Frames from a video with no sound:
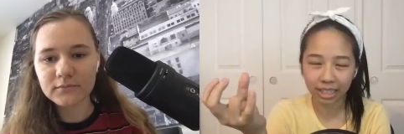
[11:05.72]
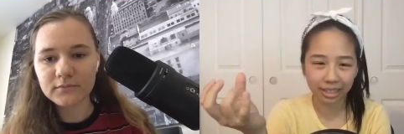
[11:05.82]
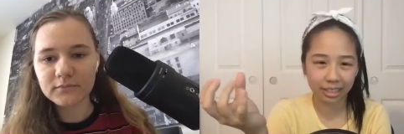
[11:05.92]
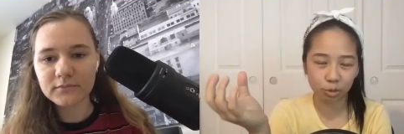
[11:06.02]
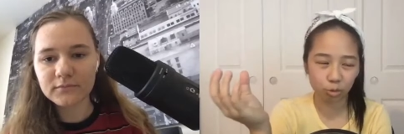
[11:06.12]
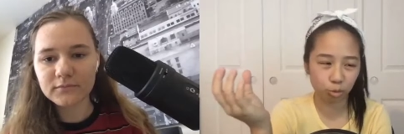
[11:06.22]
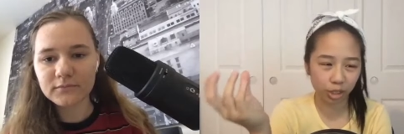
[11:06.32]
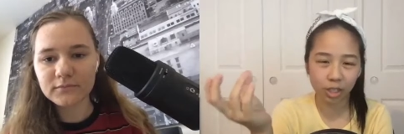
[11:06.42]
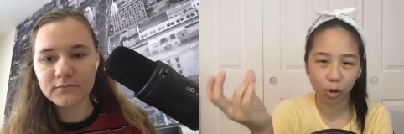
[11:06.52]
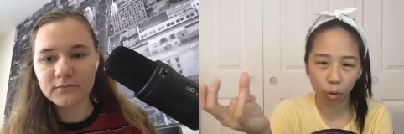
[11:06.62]
Speaker 1: this
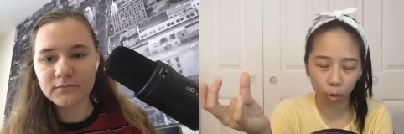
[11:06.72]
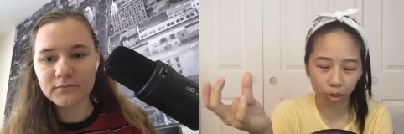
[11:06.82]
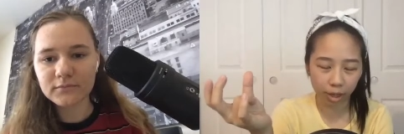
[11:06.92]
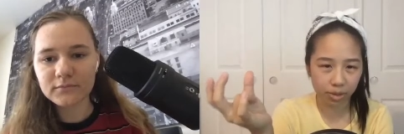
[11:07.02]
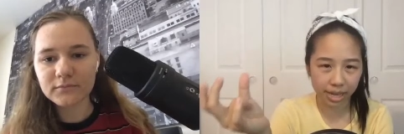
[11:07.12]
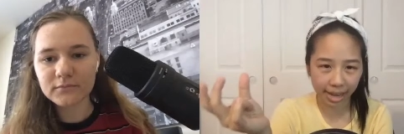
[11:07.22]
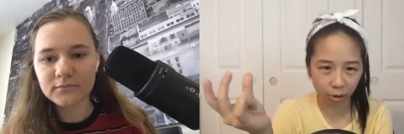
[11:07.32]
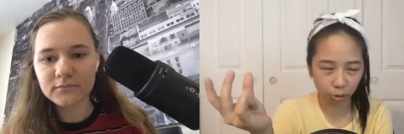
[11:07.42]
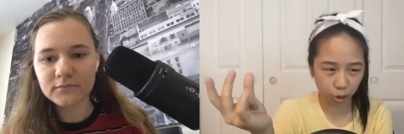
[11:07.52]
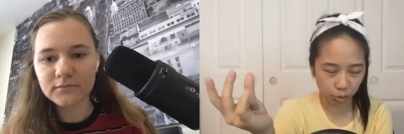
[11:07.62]
really old like
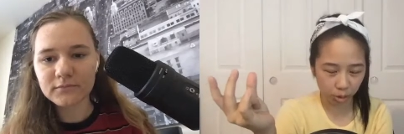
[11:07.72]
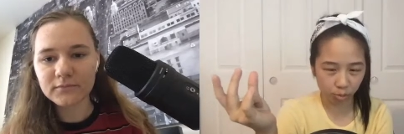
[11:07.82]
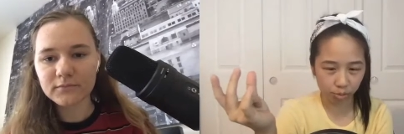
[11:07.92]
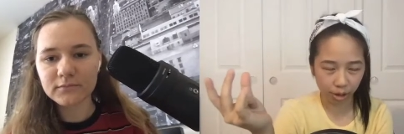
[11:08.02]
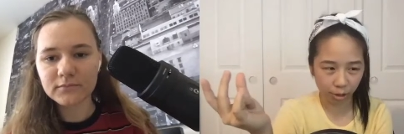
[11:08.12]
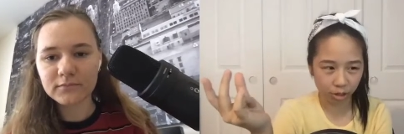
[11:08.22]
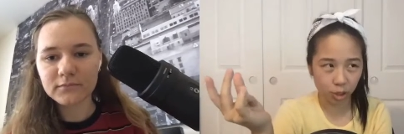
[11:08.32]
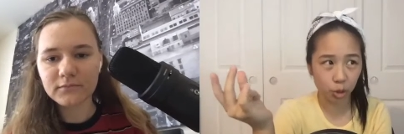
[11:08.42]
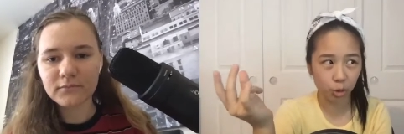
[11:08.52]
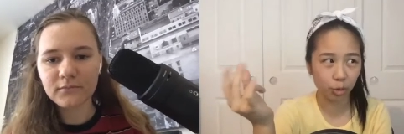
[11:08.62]
piano duo
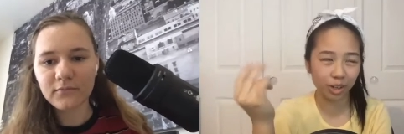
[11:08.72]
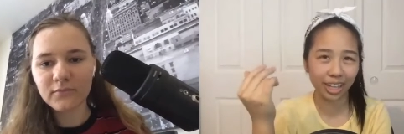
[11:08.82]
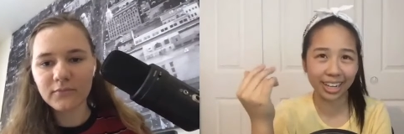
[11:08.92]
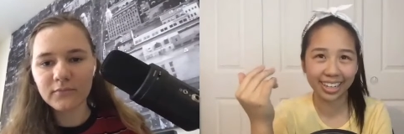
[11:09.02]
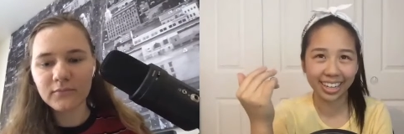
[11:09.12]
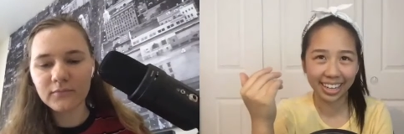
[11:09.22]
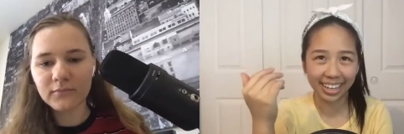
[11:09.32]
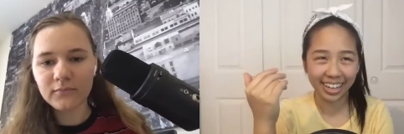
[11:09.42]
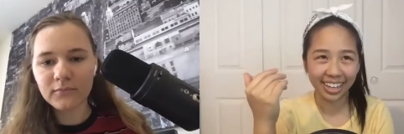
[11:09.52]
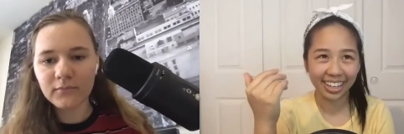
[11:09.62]
brothers who were like
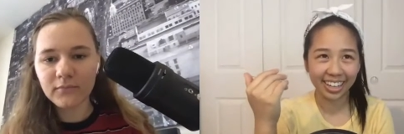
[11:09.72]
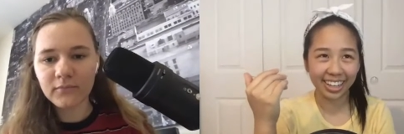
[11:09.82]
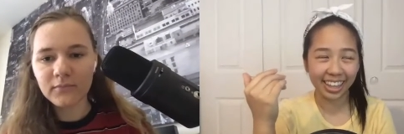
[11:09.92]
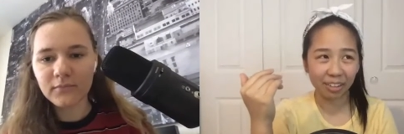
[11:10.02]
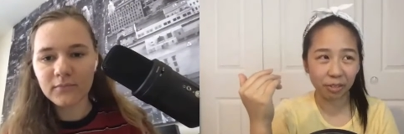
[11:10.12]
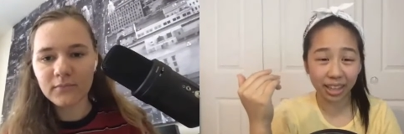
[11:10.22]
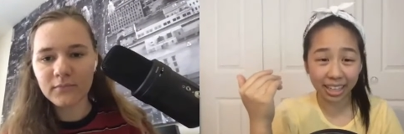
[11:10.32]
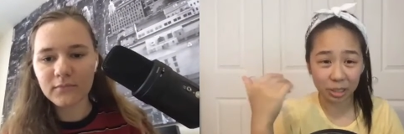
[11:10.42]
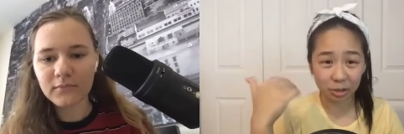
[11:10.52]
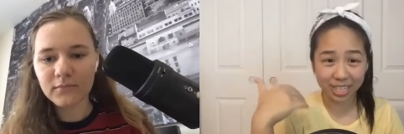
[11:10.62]
they would
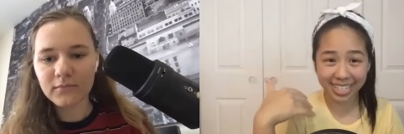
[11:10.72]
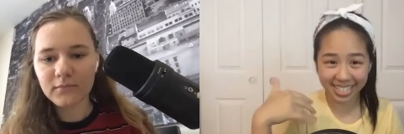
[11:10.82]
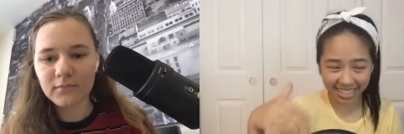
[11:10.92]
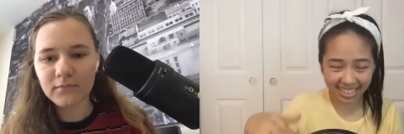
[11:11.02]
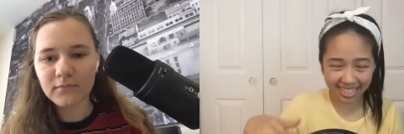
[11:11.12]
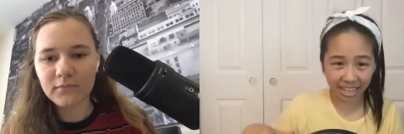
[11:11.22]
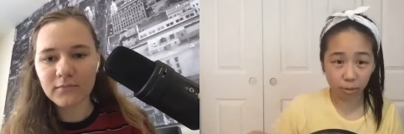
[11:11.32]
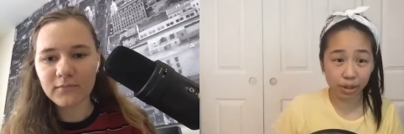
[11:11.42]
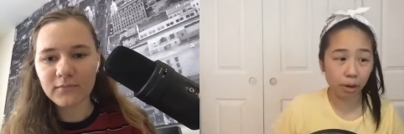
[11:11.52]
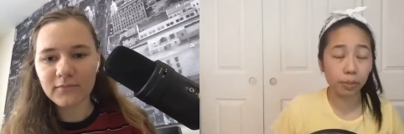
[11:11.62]
like do skits at
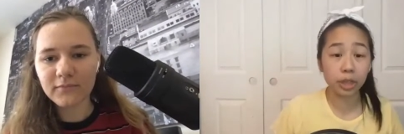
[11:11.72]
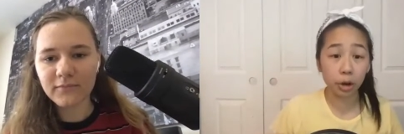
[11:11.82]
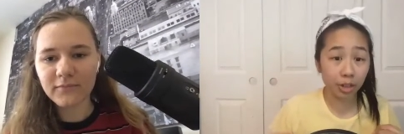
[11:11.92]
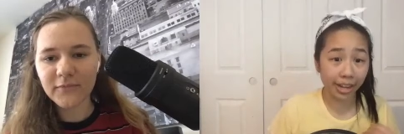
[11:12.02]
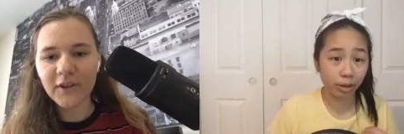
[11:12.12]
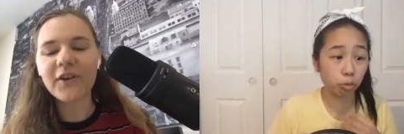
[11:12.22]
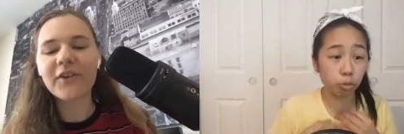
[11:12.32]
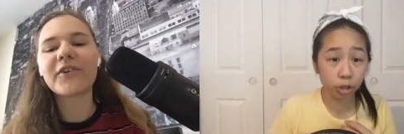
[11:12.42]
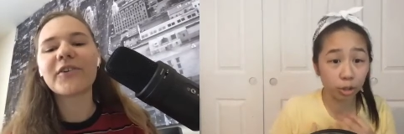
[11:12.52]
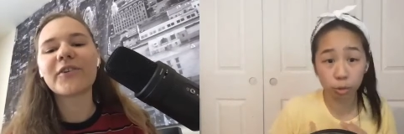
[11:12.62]
the piano, but they're like
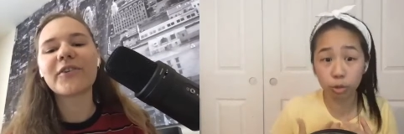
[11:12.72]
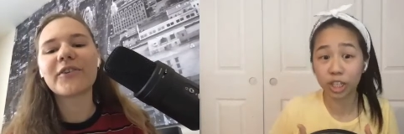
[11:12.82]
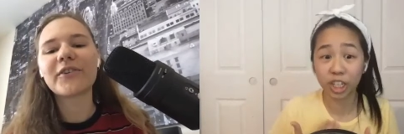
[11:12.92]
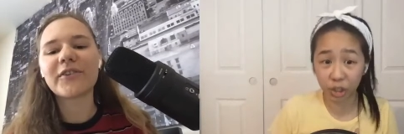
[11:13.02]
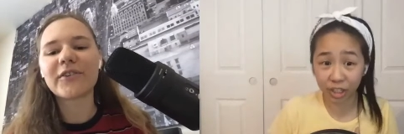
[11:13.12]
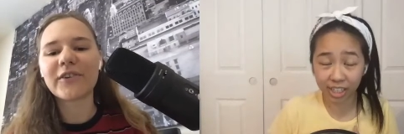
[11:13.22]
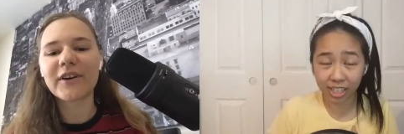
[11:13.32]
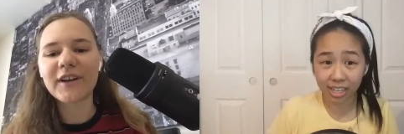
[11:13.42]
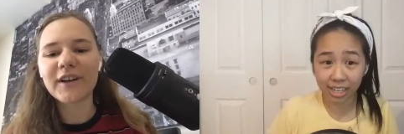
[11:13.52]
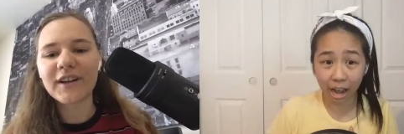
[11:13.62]
really, oh. really good
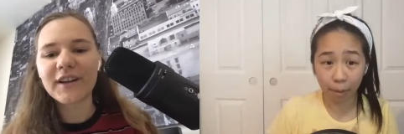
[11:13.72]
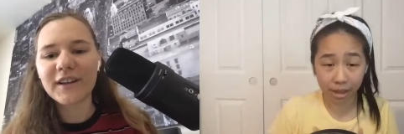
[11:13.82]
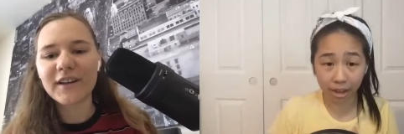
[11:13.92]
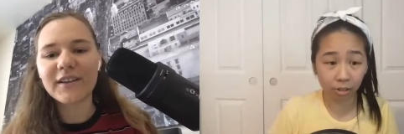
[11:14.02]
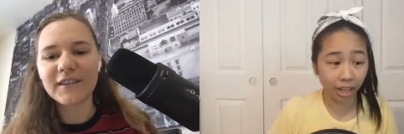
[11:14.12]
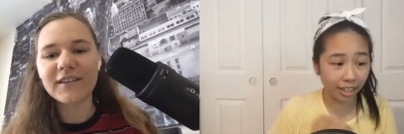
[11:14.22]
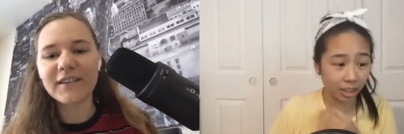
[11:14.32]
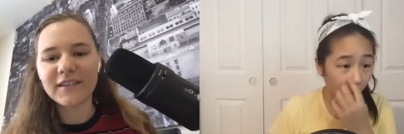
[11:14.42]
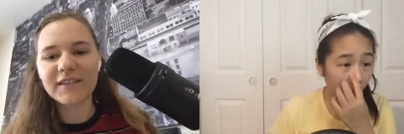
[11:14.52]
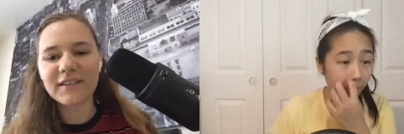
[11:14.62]
oh. at piano. Like uh-huh,
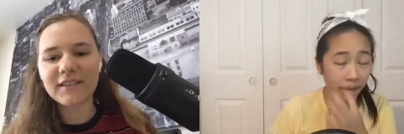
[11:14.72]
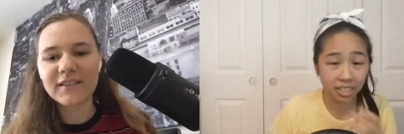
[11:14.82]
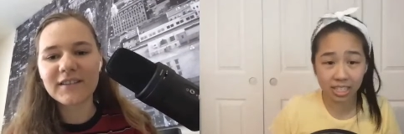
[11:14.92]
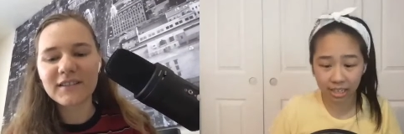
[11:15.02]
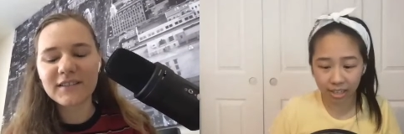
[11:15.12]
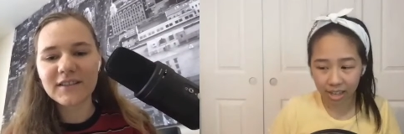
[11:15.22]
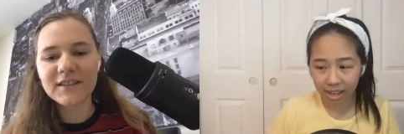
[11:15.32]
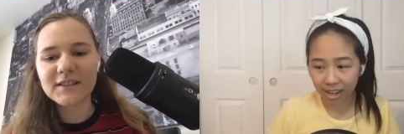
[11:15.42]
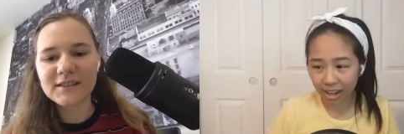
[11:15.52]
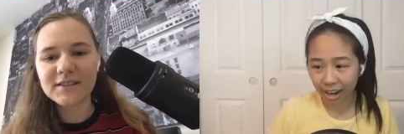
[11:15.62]
they're uh-huh. amazing.
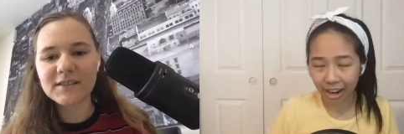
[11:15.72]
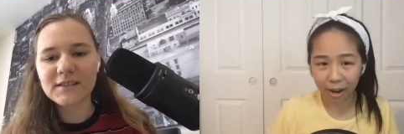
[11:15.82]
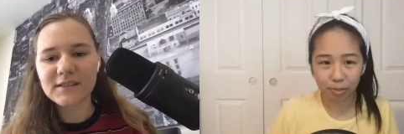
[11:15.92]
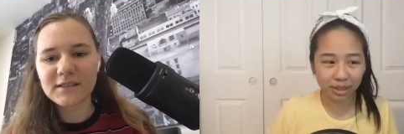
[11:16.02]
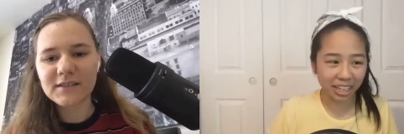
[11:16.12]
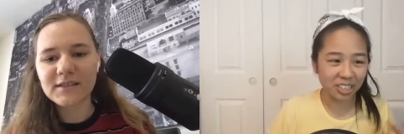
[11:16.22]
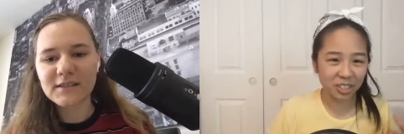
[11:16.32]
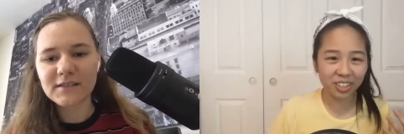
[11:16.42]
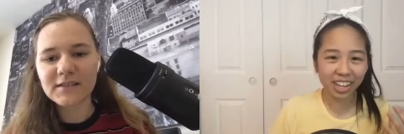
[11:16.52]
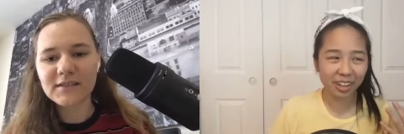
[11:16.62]
Uh, but they
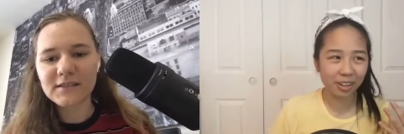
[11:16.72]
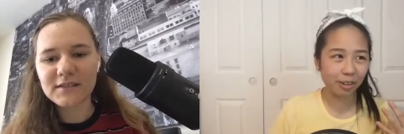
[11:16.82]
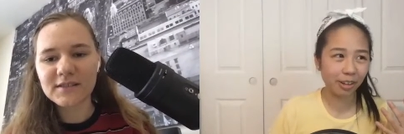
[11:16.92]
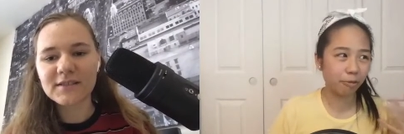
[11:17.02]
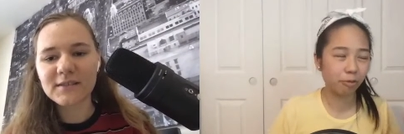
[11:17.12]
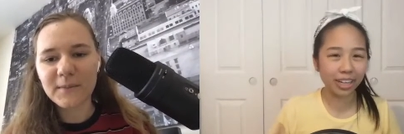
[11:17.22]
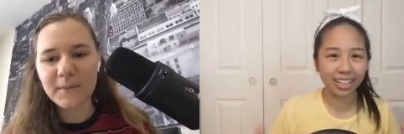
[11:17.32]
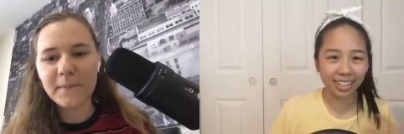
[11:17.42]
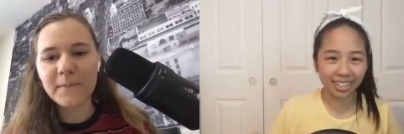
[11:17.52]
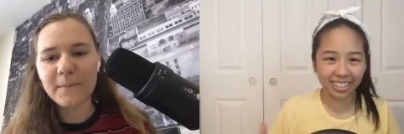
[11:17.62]
do like like
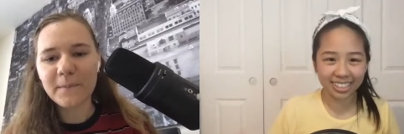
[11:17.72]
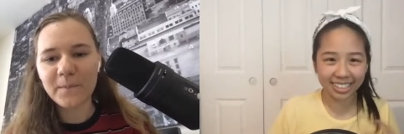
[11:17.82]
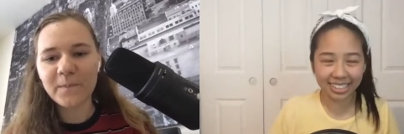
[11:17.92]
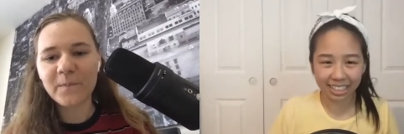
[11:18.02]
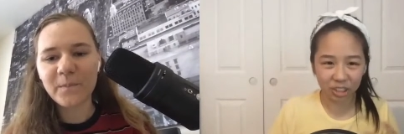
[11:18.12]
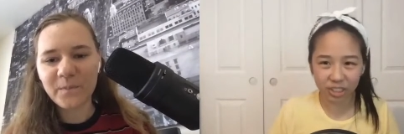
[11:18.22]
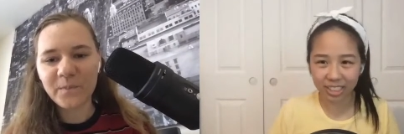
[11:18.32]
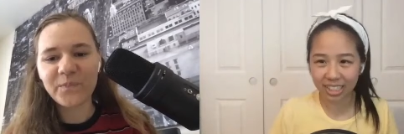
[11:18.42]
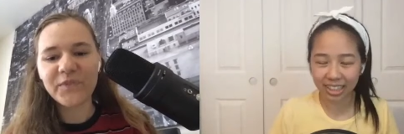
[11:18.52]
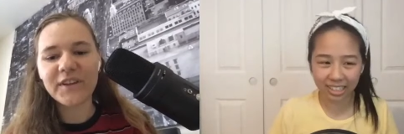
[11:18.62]
funny
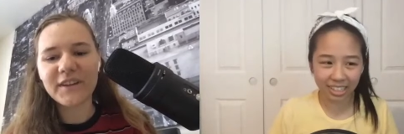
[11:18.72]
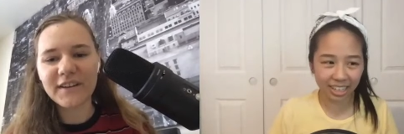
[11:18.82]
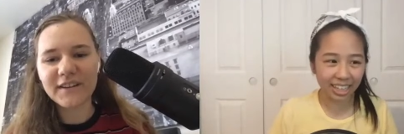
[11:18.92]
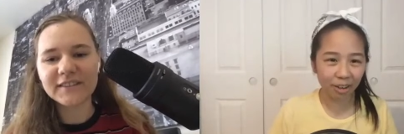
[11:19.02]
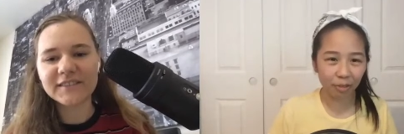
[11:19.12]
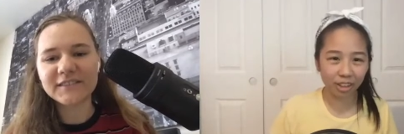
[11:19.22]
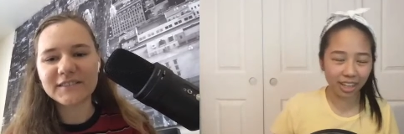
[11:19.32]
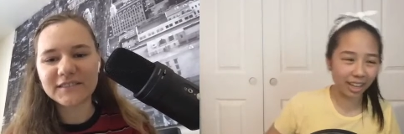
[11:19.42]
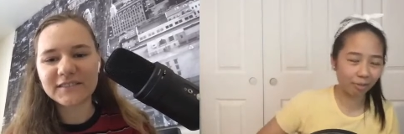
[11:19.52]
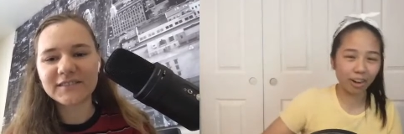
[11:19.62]
sketches and things like that yeah. where
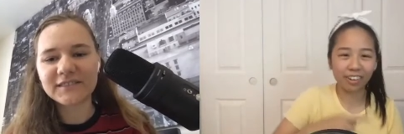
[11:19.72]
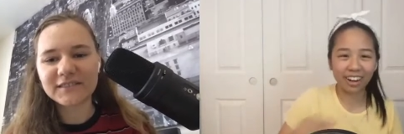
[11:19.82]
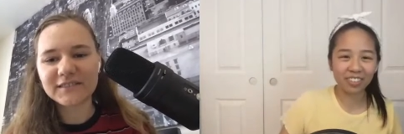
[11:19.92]
they like run around the